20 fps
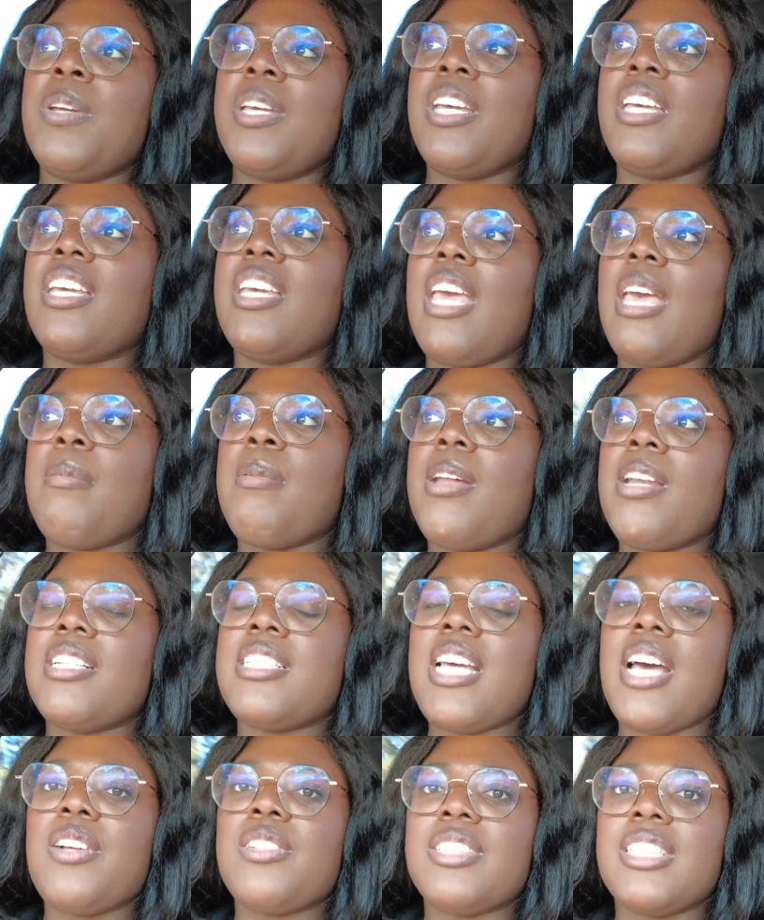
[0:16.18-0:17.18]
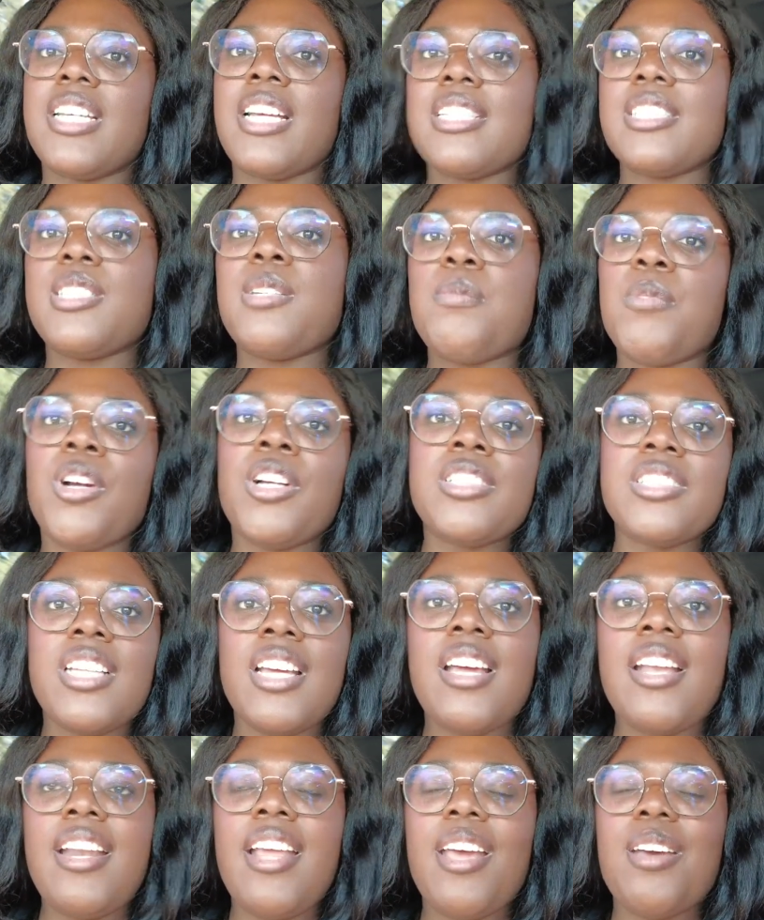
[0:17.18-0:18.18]
We came out of town to get some work
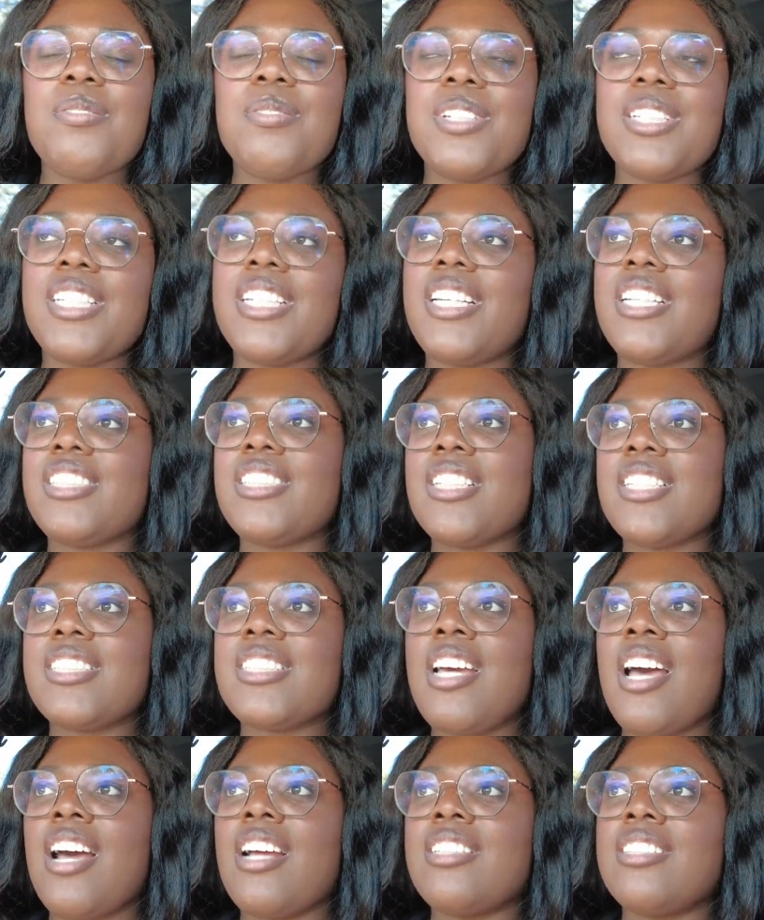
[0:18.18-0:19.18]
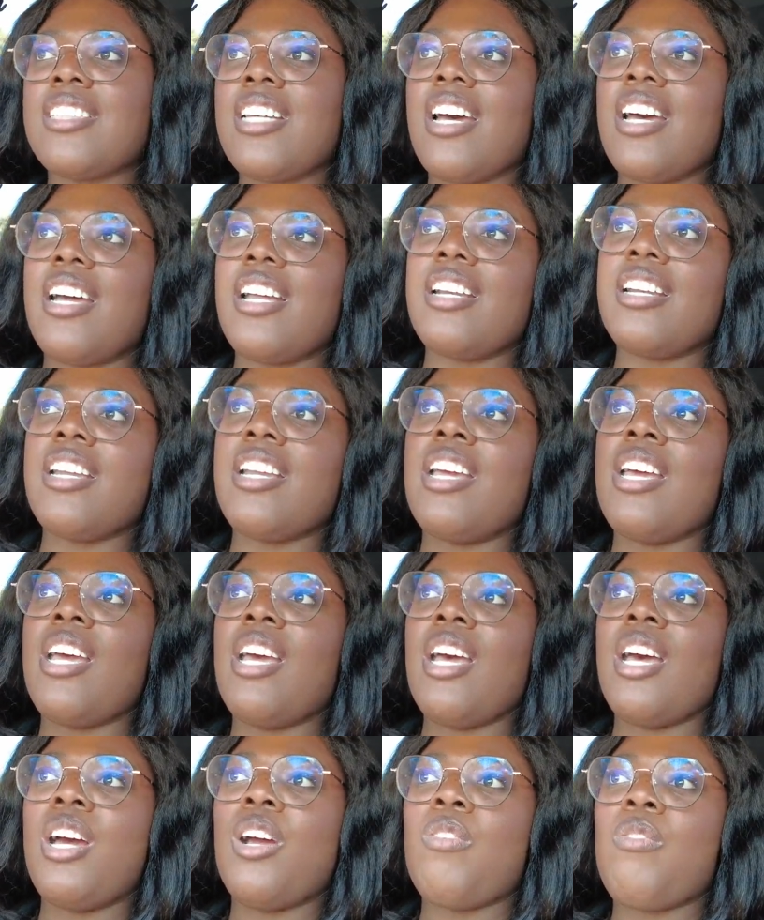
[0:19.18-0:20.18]
done and we just got done
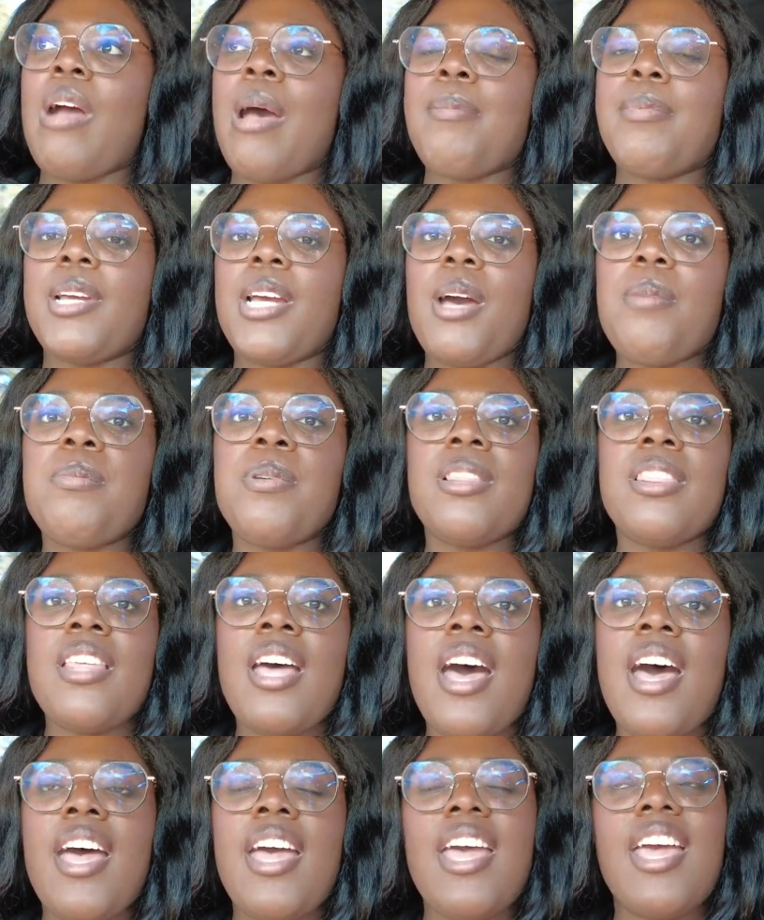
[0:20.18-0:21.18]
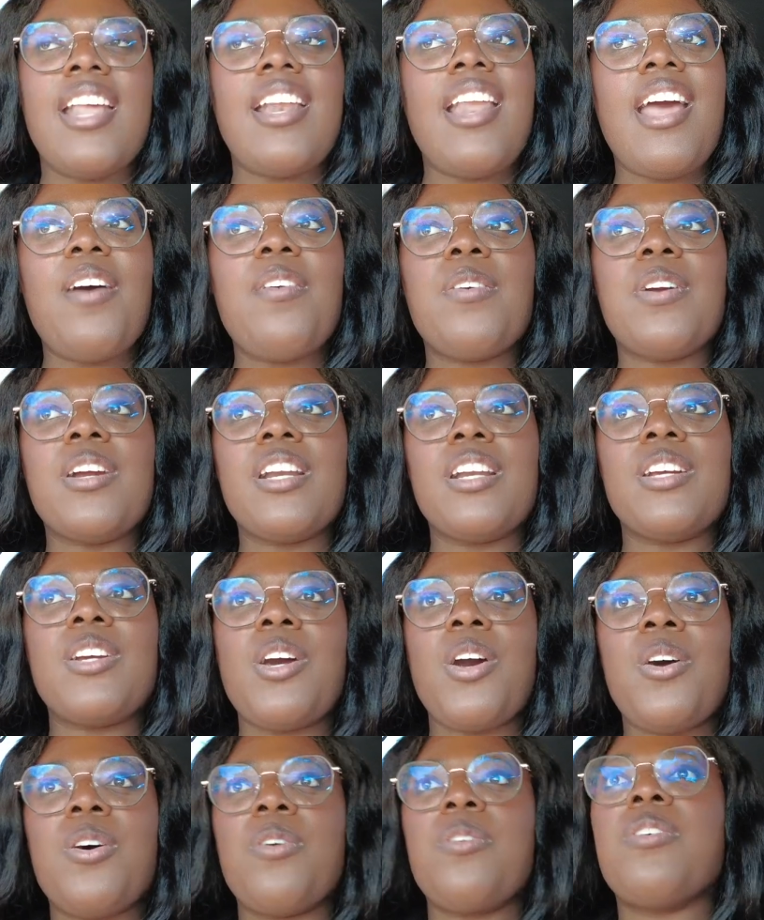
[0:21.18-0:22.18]
wrapping up with that, and now we're gonna
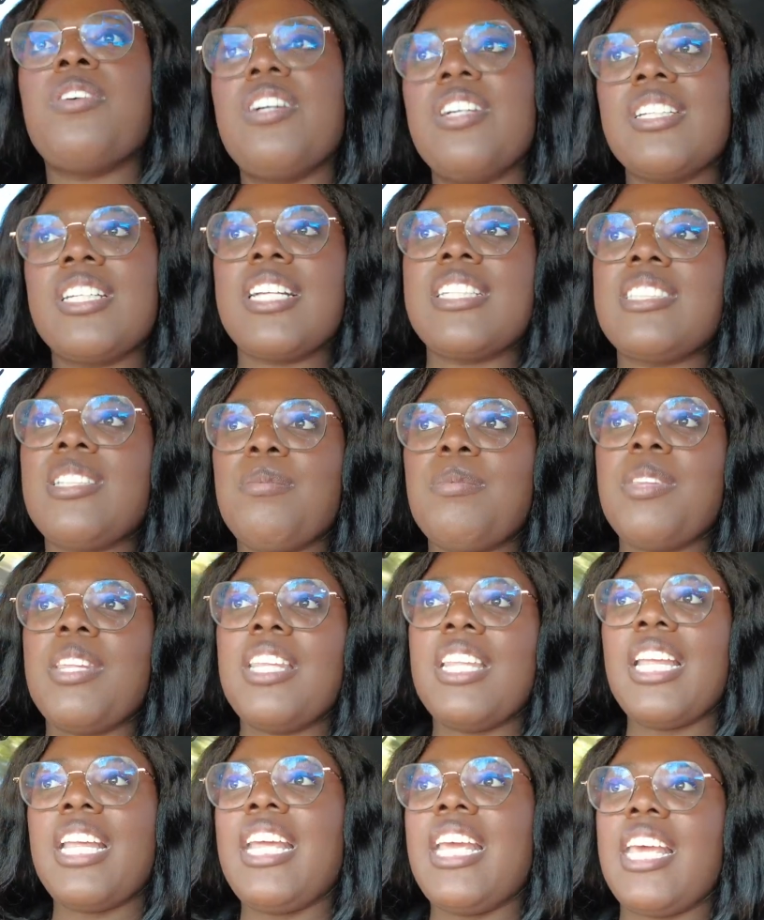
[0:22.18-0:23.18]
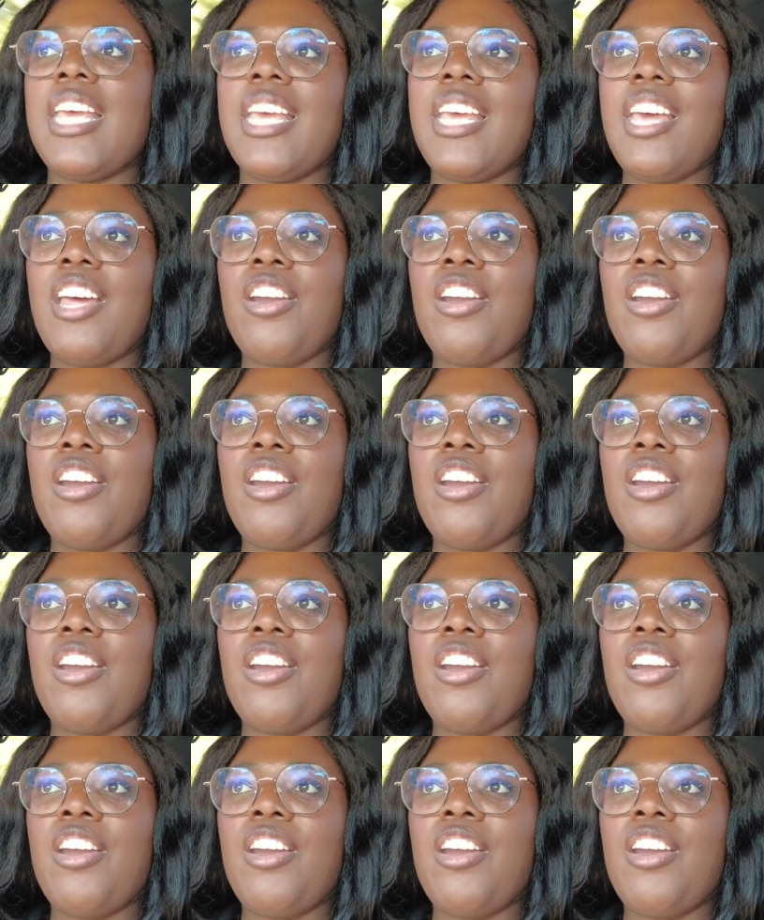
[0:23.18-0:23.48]
go get something to eat